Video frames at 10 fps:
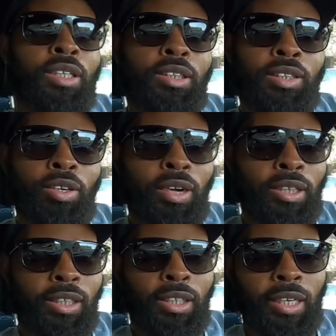so i
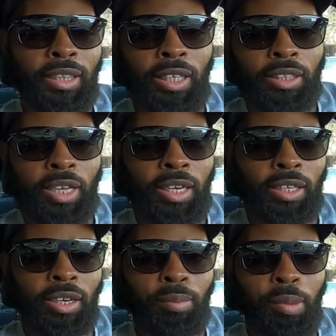think they got that tightened
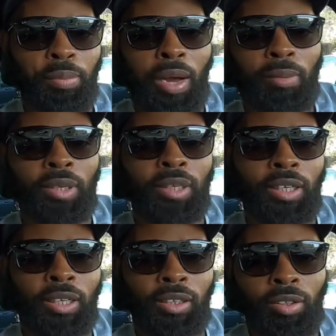up and probably
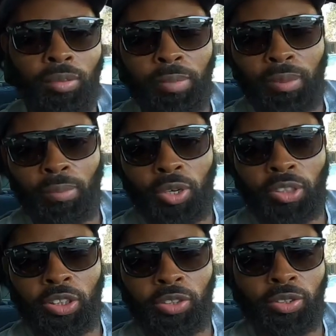did a little bit more
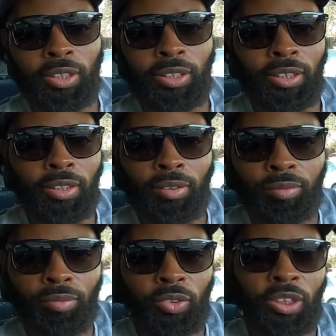tuning and
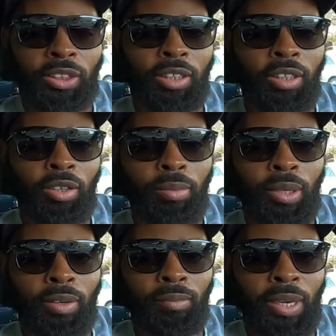just a little bit
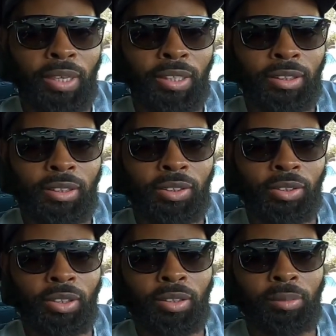of maintenance to
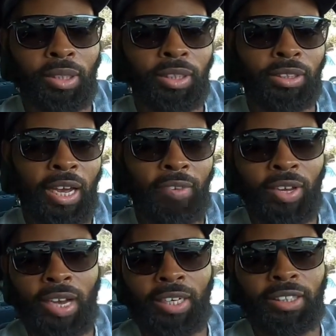it because i haven't
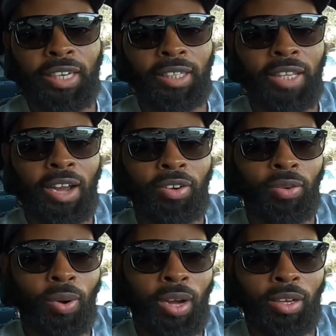had it checked out in a
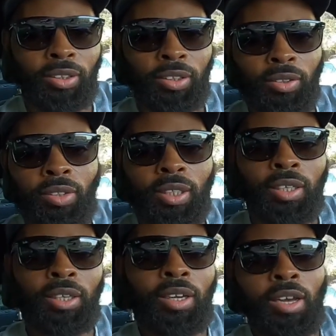while so
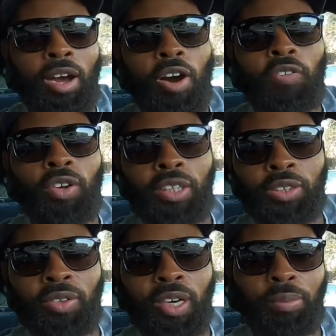hopefully it's
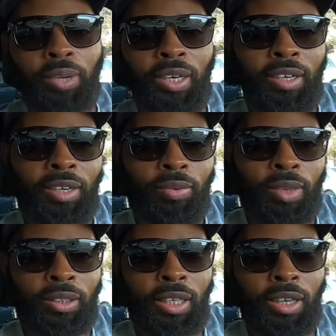running pretty good
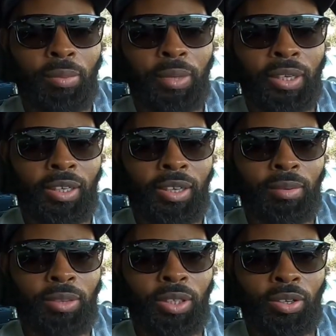once i go pick it
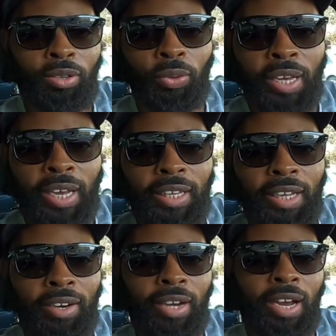up so we headed
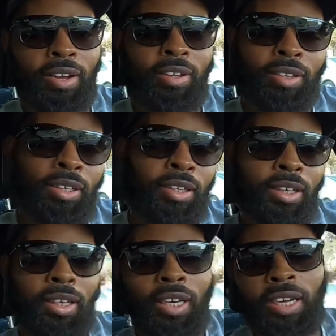there now
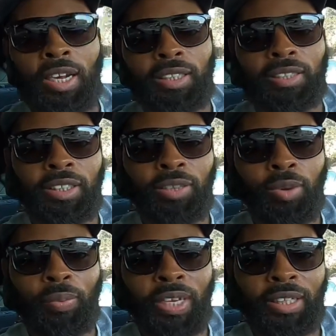and i'll see you
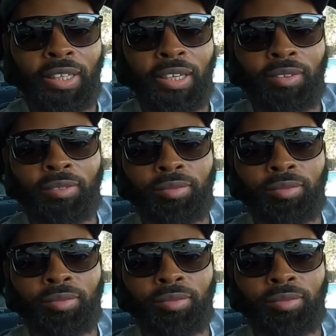when we get there